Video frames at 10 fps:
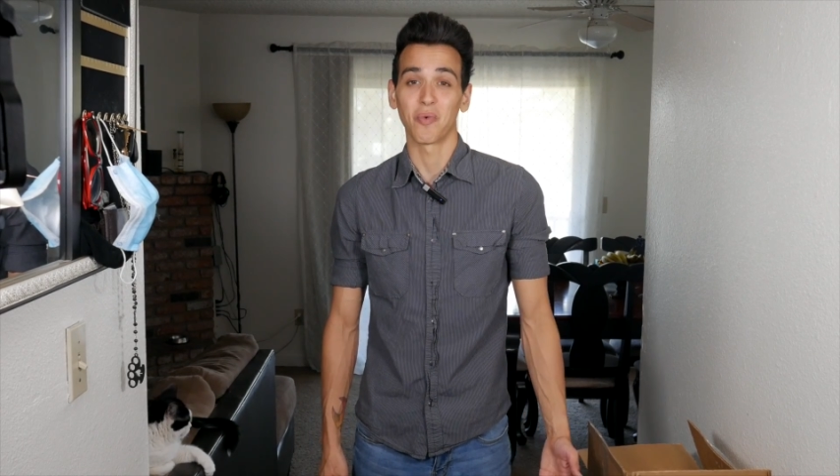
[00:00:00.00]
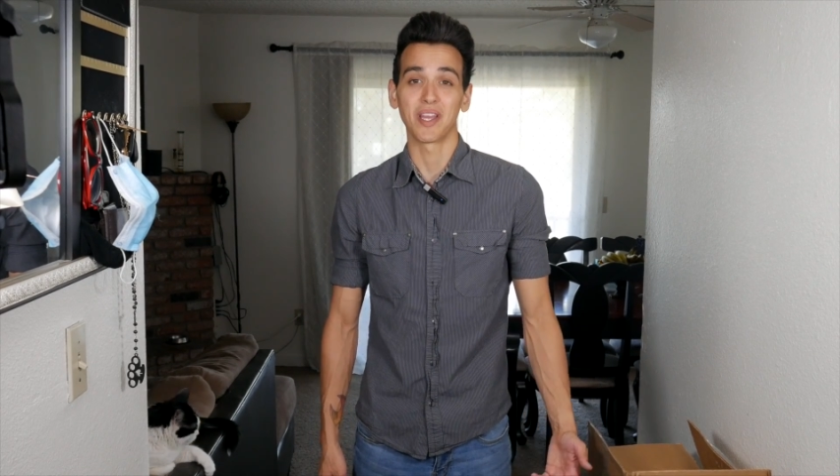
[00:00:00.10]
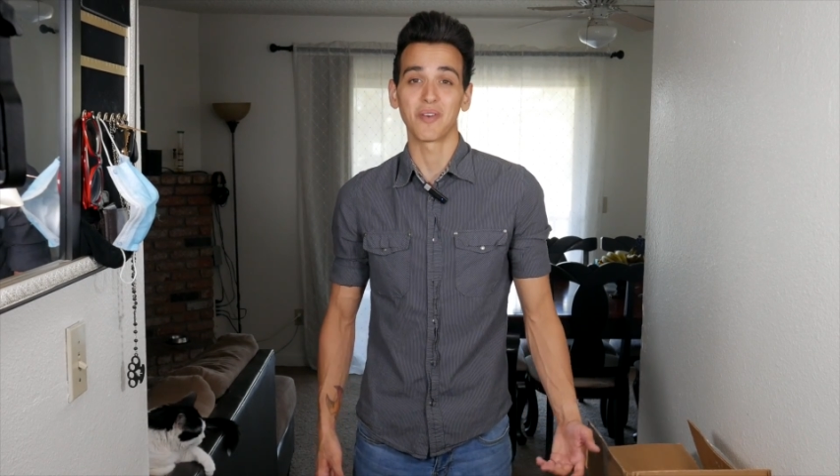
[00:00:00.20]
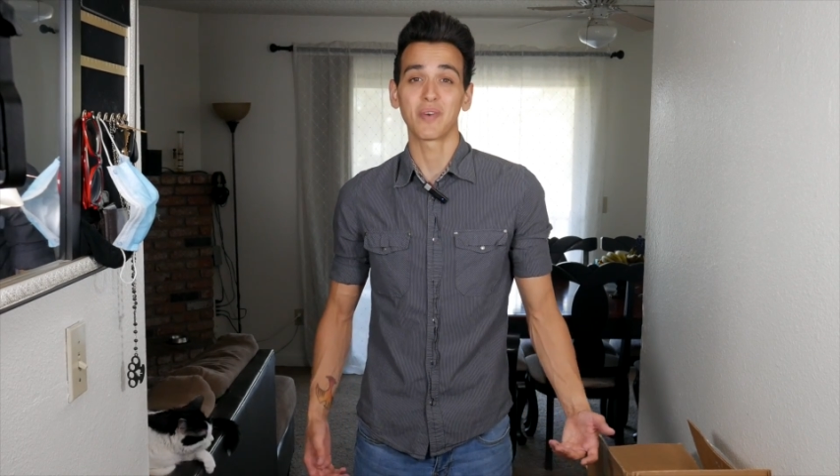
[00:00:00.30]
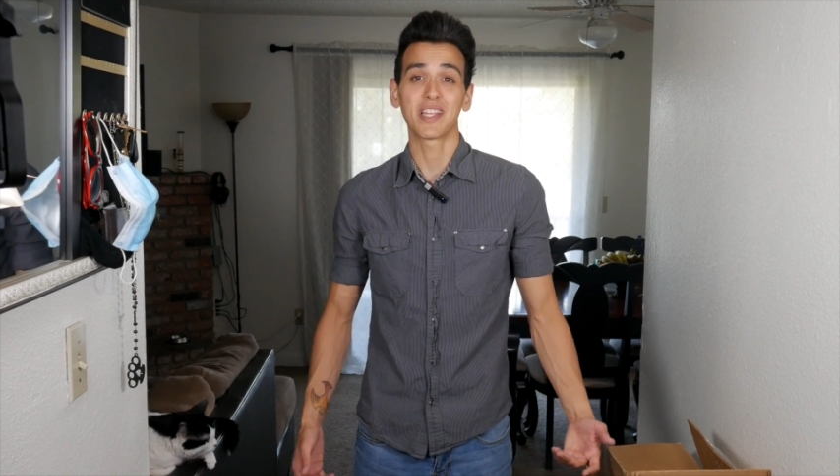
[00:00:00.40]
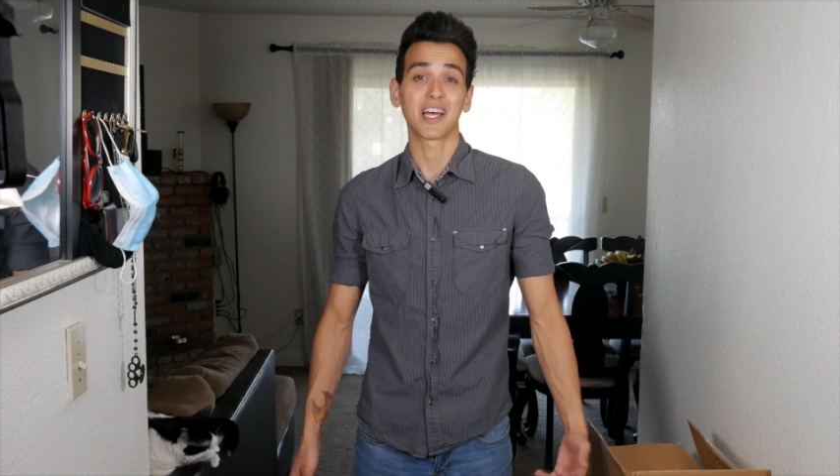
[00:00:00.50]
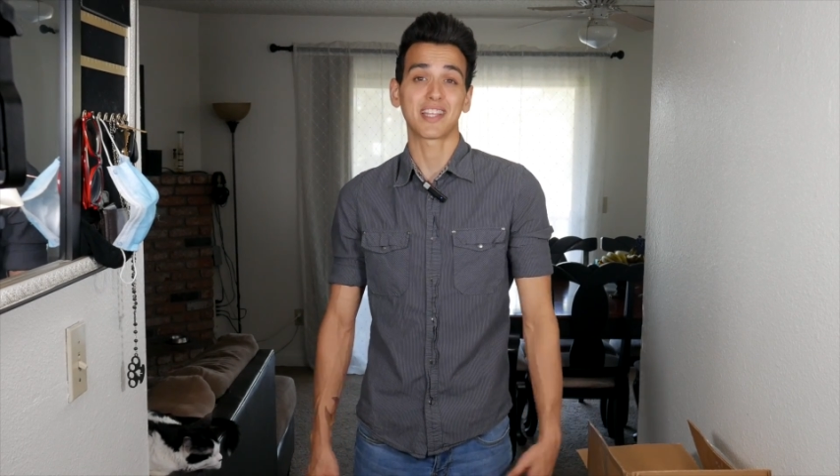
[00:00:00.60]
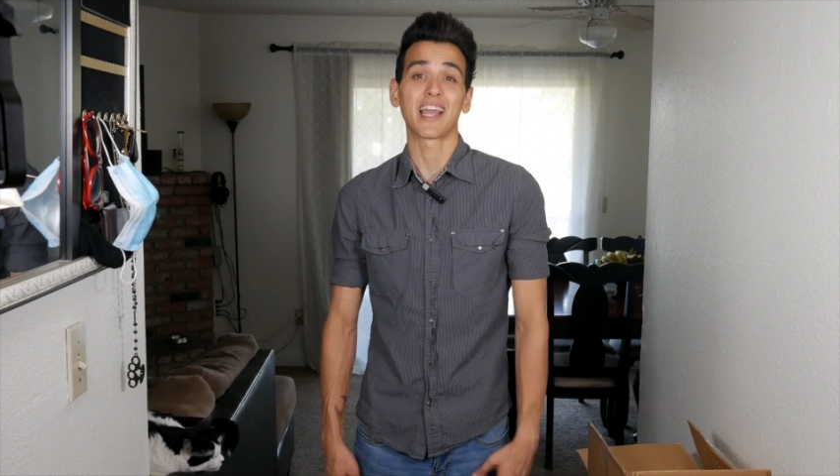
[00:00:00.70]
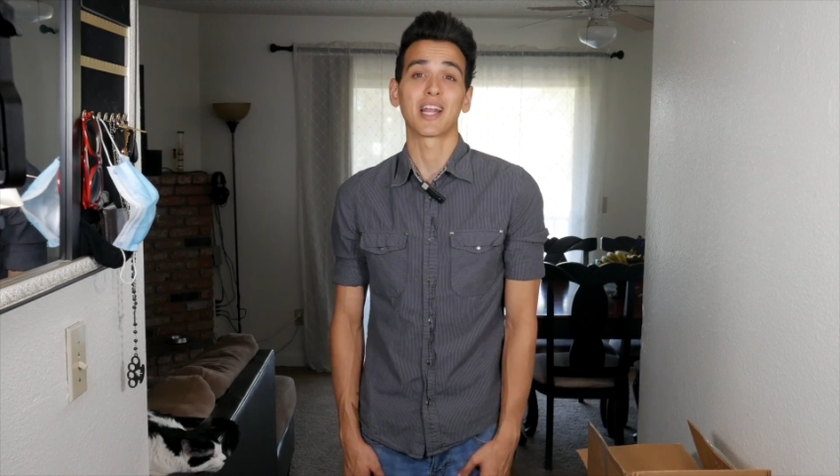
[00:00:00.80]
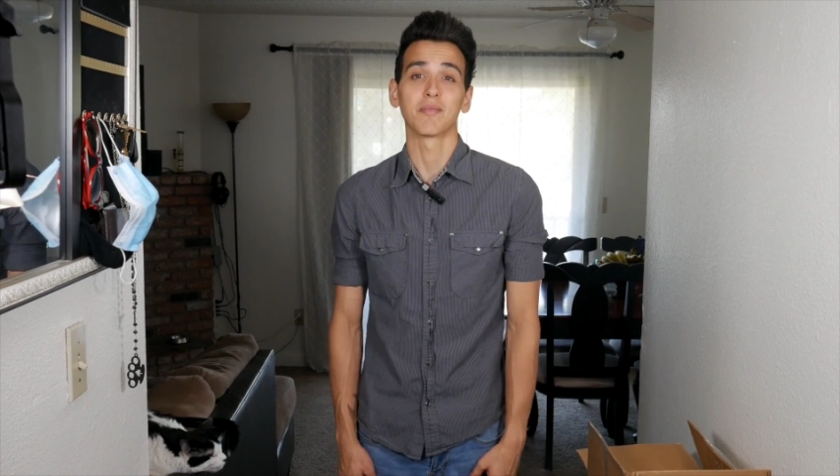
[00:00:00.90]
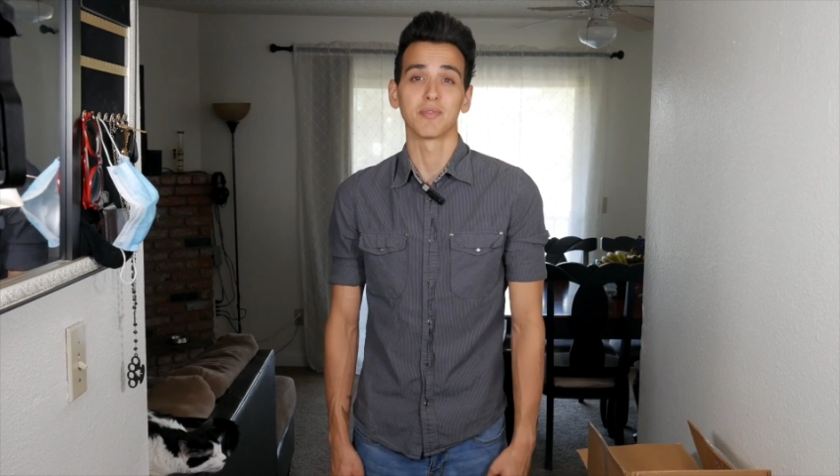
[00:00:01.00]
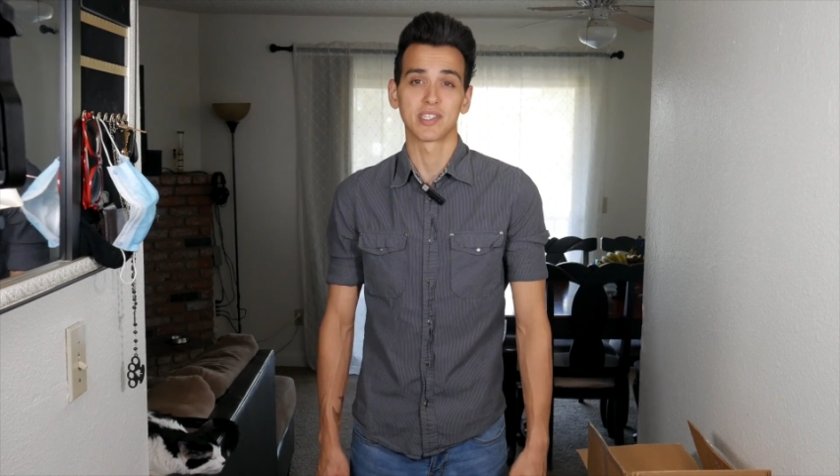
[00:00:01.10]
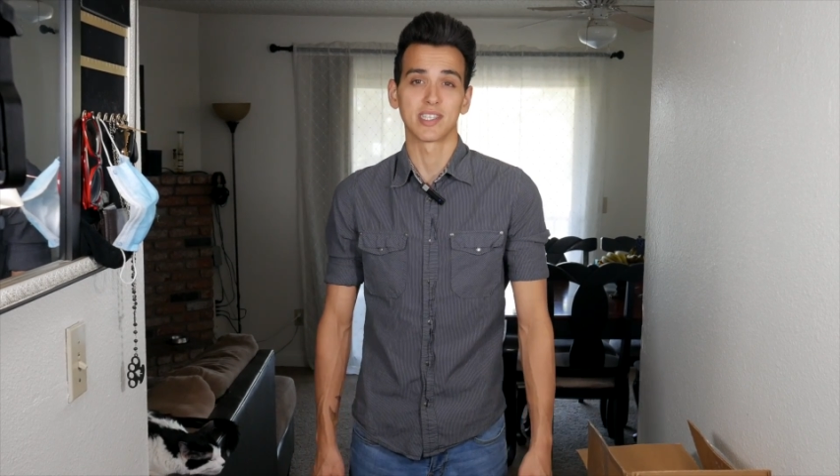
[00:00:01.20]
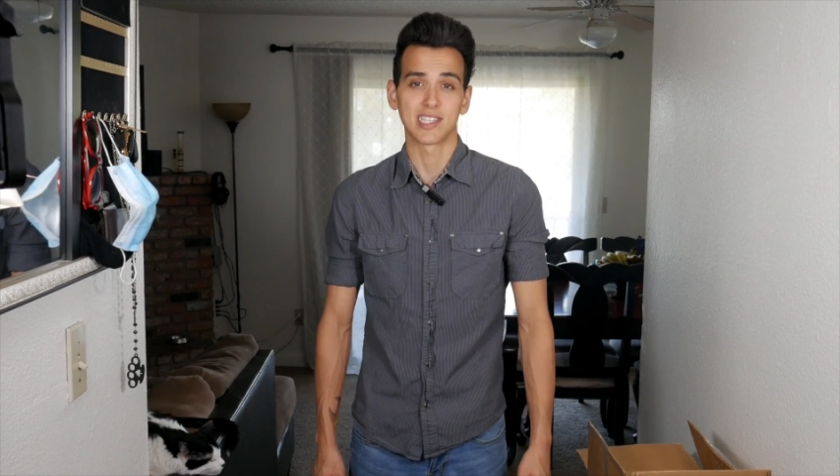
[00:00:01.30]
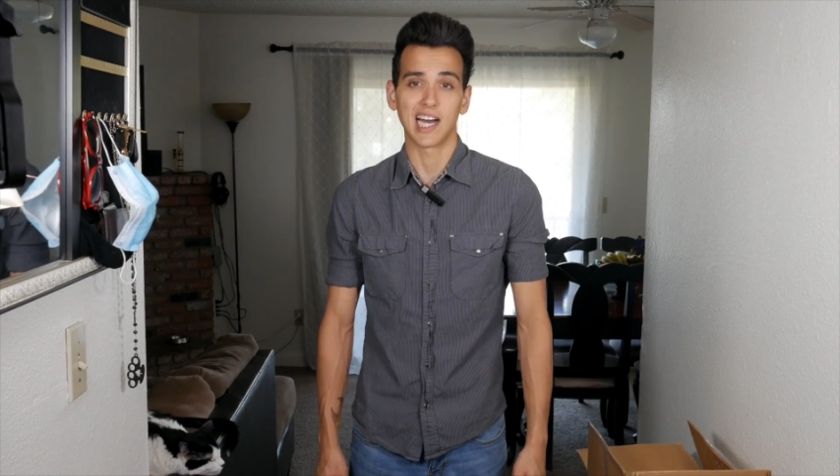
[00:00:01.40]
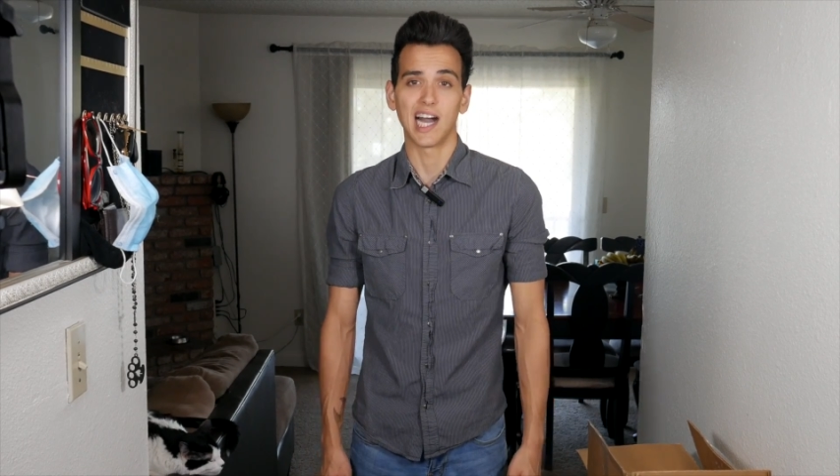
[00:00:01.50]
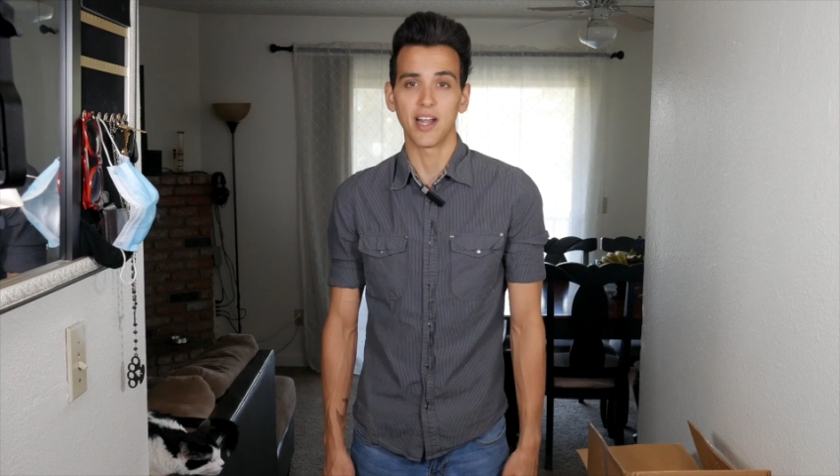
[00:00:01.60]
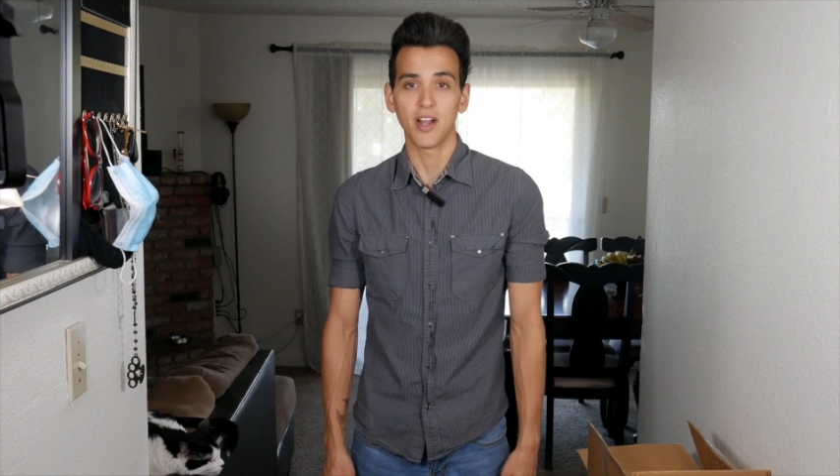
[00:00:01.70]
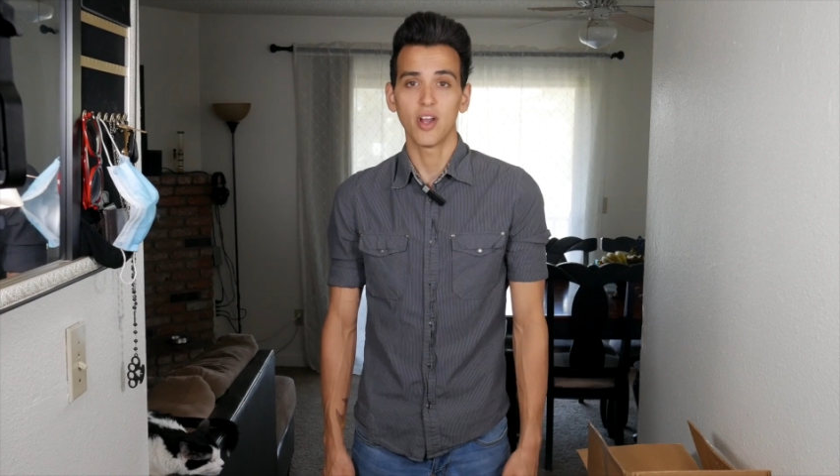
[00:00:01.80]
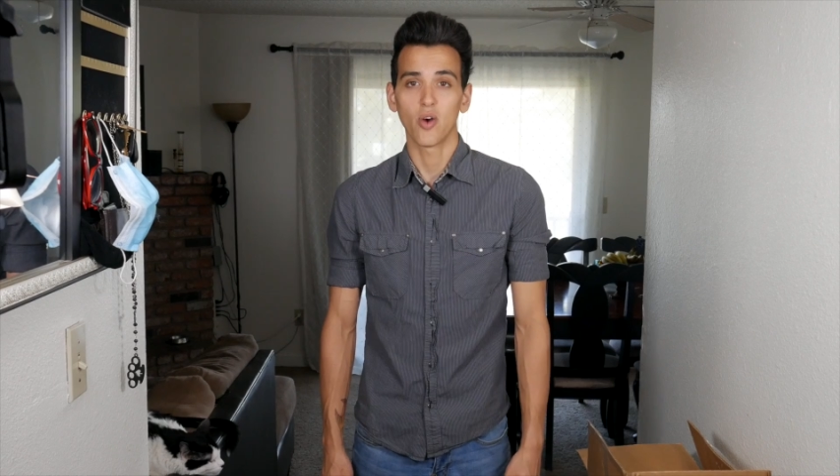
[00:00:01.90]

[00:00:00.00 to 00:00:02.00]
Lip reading: We let the animals decide